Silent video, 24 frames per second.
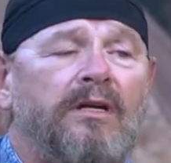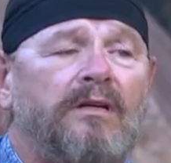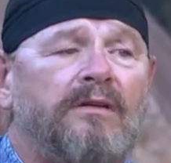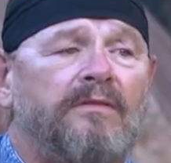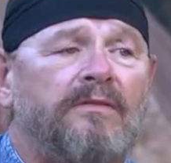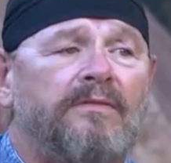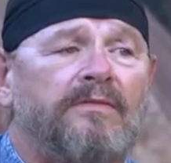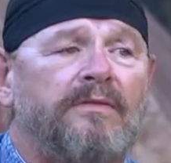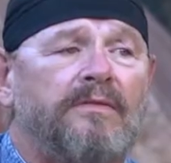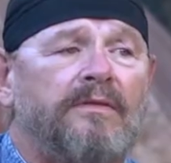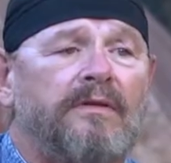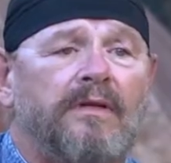
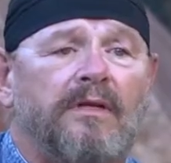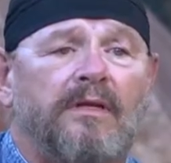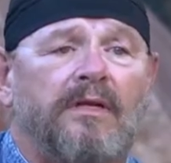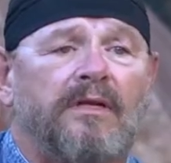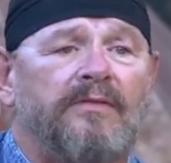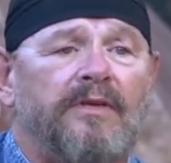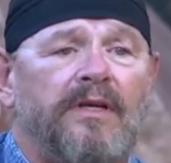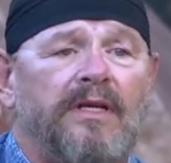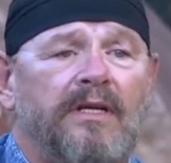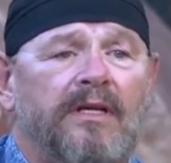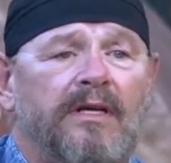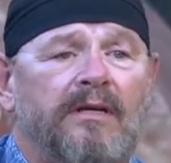of
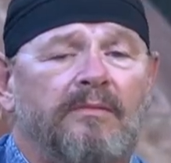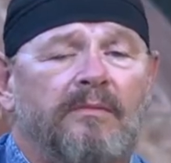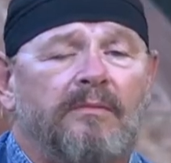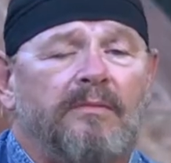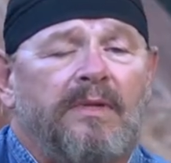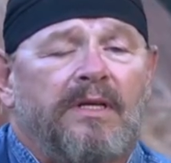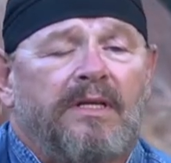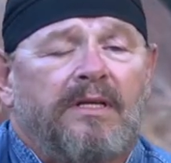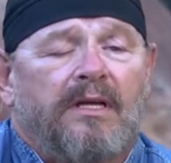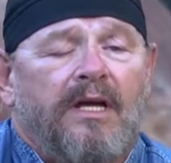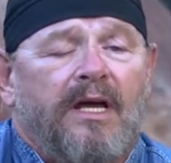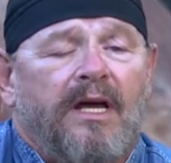living. I
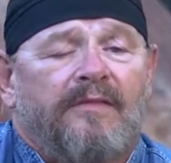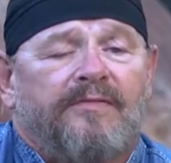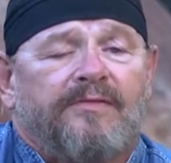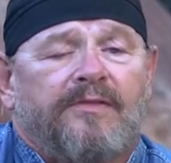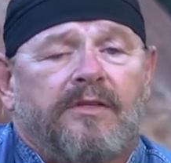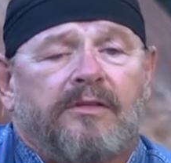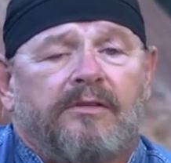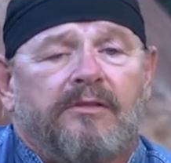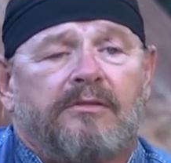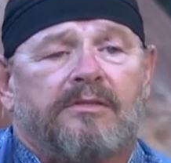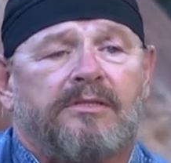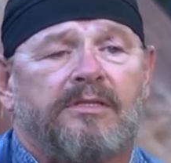mean, you have
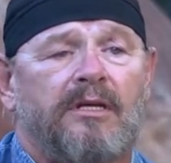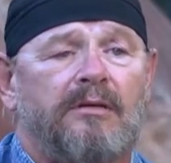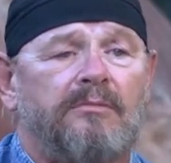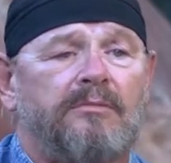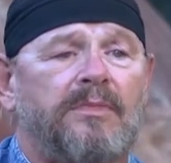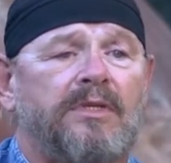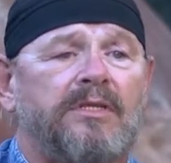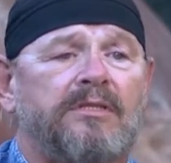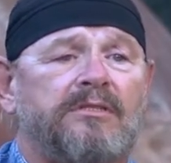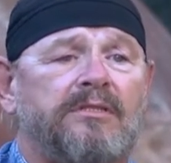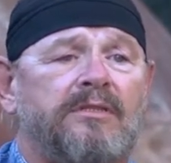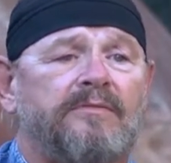to do
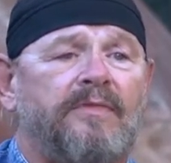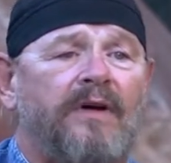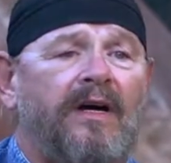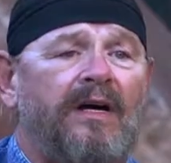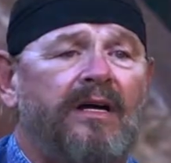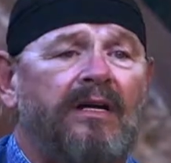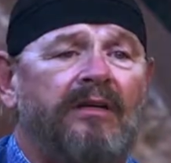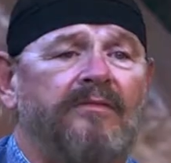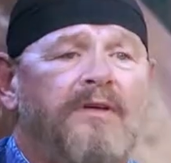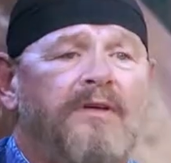something to survive.